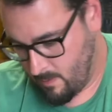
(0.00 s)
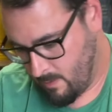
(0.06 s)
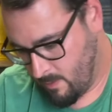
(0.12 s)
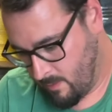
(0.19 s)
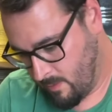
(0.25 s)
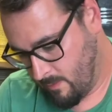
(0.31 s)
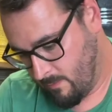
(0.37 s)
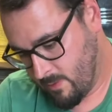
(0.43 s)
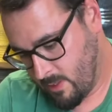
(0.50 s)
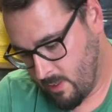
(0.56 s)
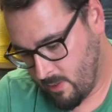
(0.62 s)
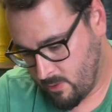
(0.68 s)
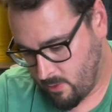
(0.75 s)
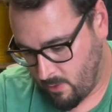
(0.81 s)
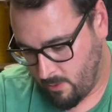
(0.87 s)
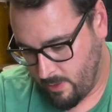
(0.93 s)
You can see
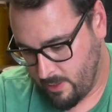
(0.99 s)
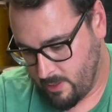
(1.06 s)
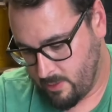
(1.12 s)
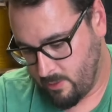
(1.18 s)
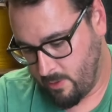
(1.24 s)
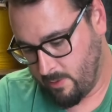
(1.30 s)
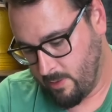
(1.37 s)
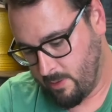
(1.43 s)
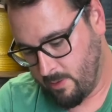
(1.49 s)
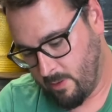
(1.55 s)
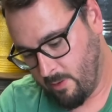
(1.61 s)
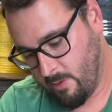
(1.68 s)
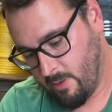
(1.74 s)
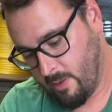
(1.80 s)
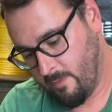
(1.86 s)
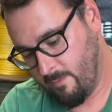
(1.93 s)
it's already starting to dull the
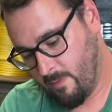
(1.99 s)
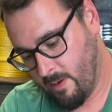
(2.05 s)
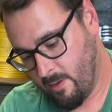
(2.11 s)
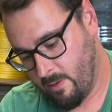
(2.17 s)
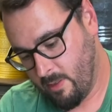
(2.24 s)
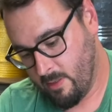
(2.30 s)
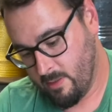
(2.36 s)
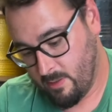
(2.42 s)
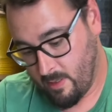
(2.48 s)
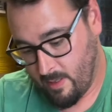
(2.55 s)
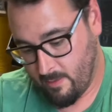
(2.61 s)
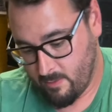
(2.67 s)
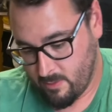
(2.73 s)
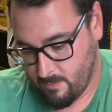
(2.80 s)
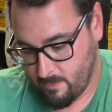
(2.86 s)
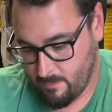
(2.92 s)
knife out, and these
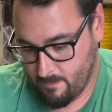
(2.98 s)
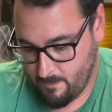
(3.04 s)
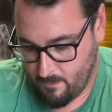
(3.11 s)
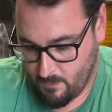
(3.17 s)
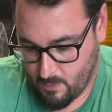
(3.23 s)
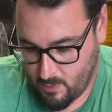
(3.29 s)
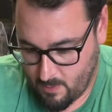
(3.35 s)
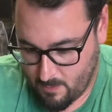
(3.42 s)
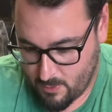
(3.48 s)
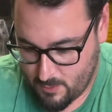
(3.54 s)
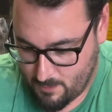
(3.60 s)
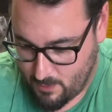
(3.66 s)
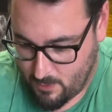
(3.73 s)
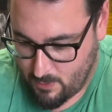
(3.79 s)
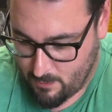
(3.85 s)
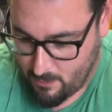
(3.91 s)
knives are almost
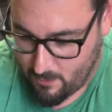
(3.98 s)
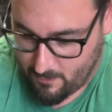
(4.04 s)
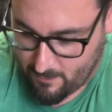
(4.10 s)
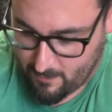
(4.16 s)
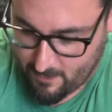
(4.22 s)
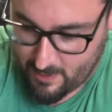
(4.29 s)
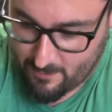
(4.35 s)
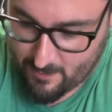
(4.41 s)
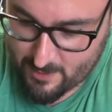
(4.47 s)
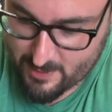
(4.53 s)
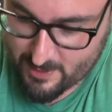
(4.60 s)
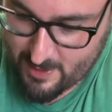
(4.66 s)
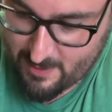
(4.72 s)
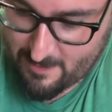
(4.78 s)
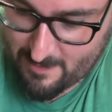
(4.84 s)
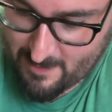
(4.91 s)
bulletproof when you first
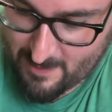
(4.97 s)
get them.